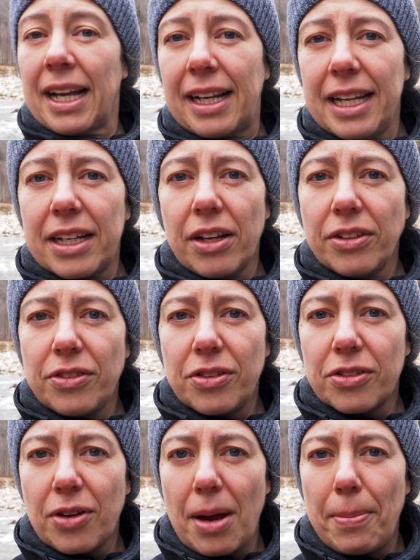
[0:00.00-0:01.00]
Click on the
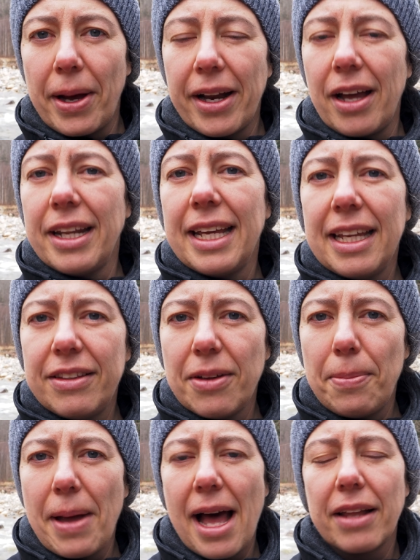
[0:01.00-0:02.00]
subscribe button, hit
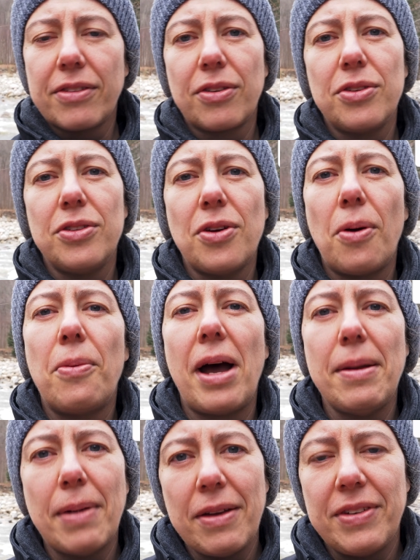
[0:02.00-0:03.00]
the bell so you know
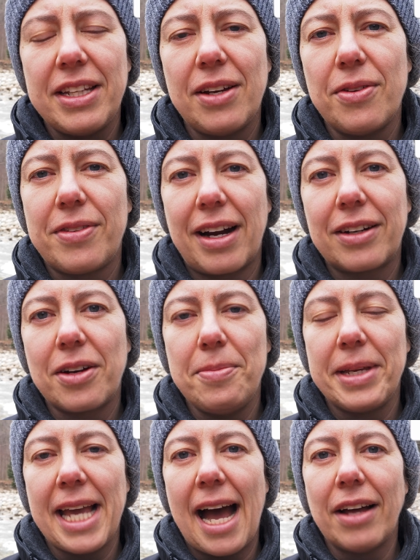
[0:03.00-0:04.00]
when my videos are
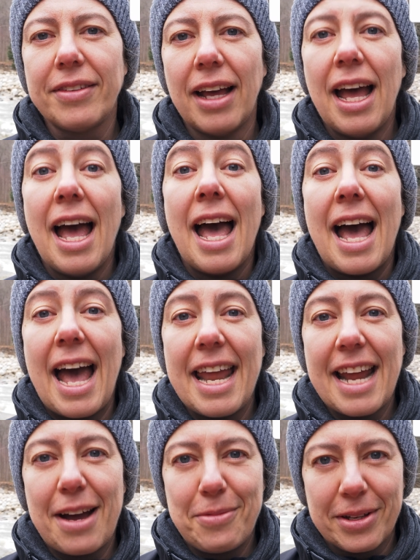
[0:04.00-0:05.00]
coming out.
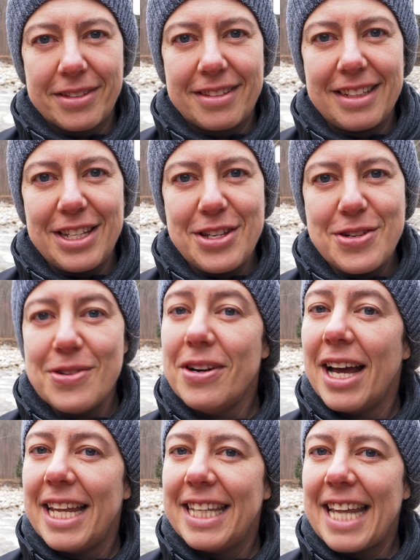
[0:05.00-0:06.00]
And I will see
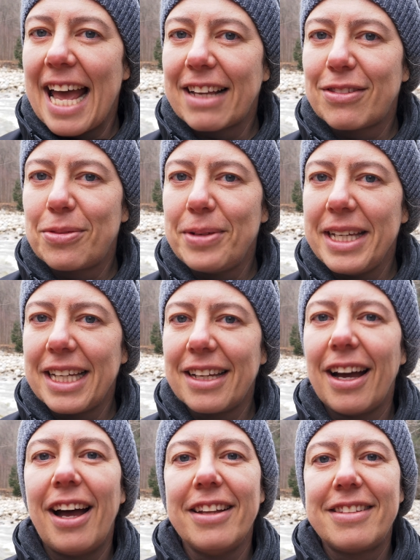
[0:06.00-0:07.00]
you next week.
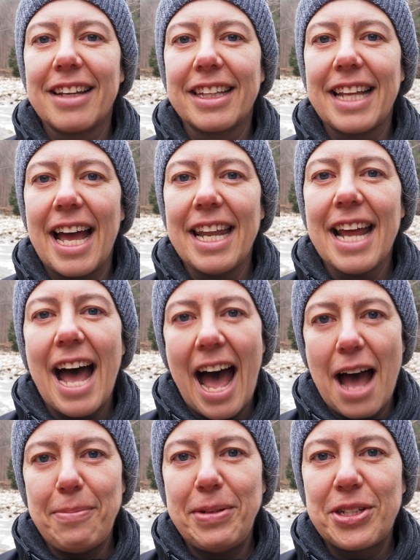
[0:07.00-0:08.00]
Until
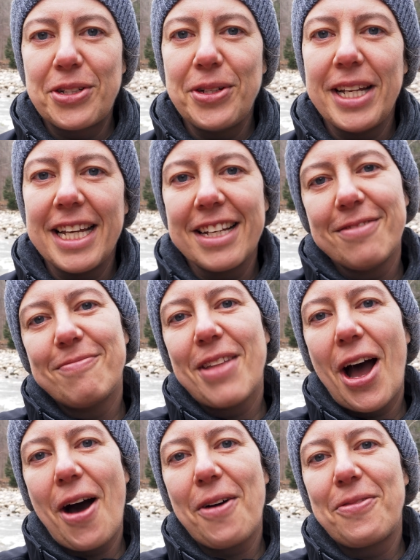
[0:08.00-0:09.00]
then, happy shooting.
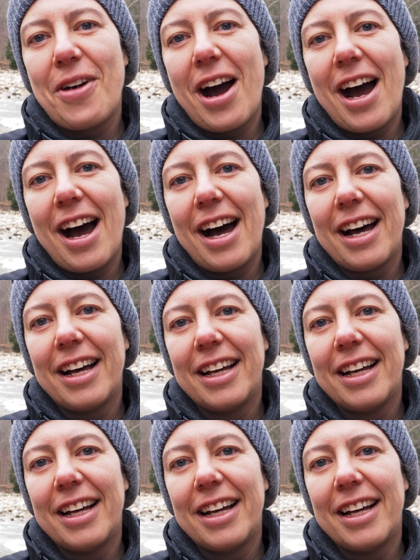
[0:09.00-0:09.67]
Au revoir.